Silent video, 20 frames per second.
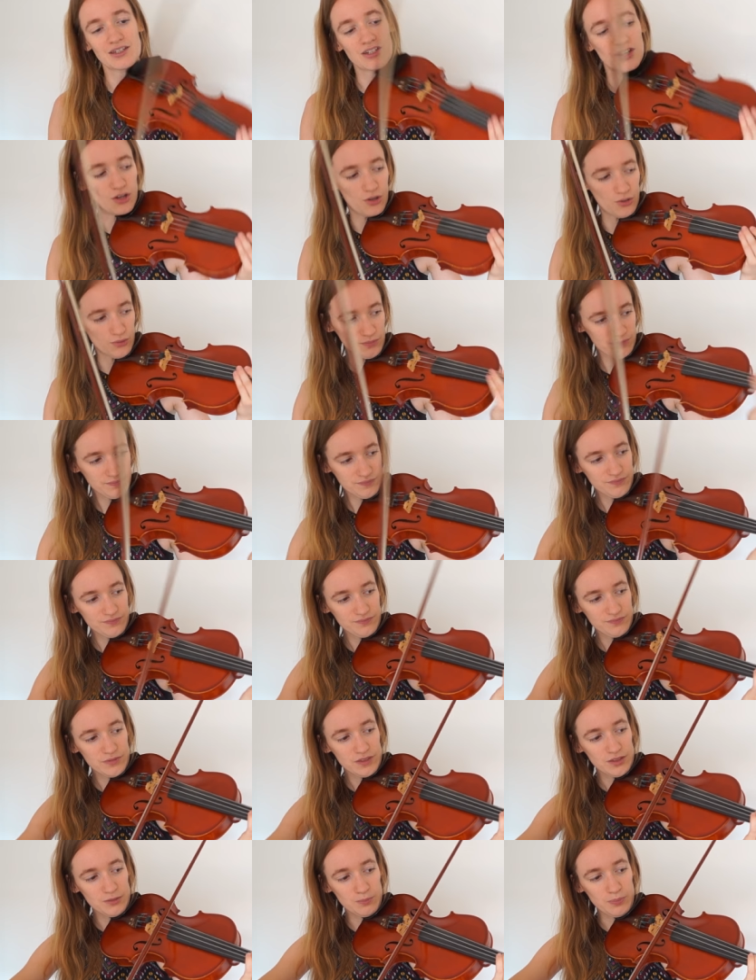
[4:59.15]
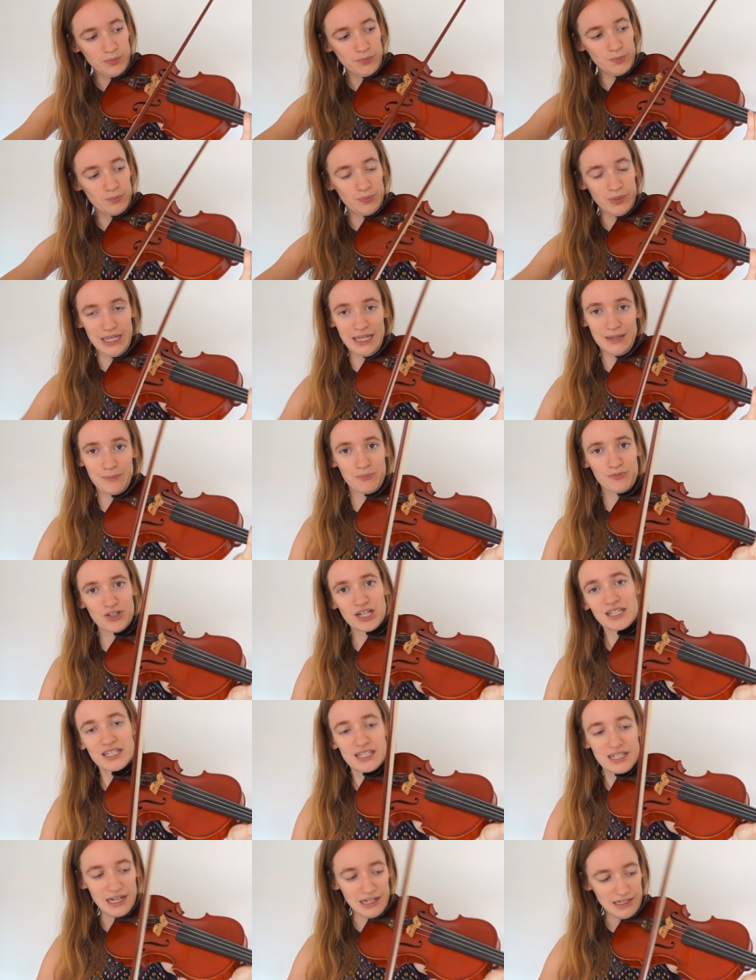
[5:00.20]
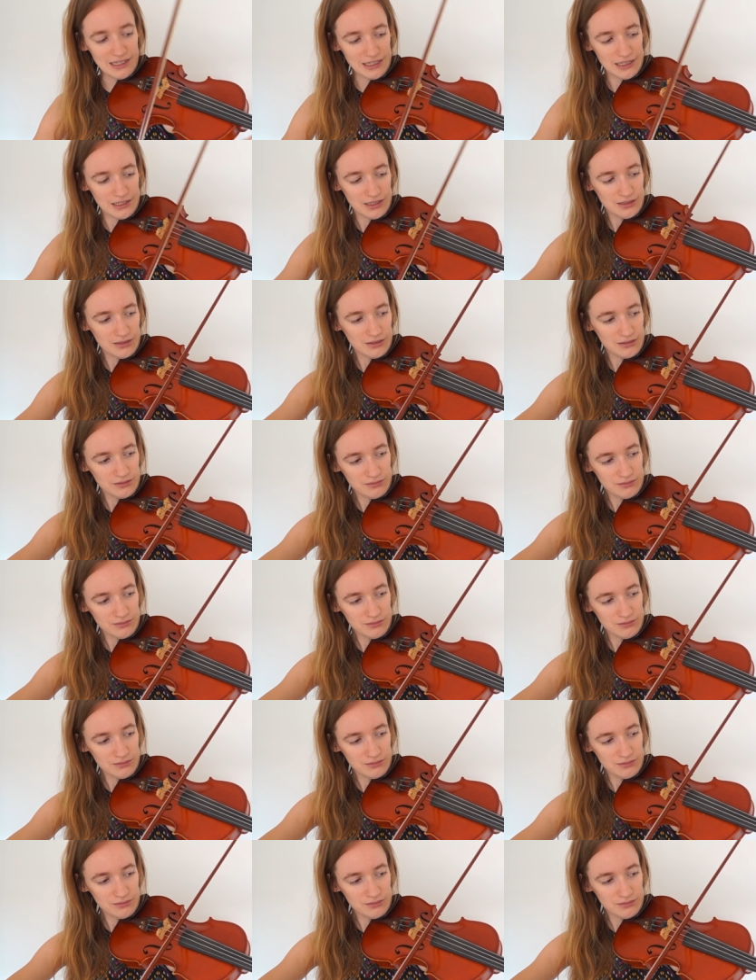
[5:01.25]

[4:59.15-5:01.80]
So play practice like this.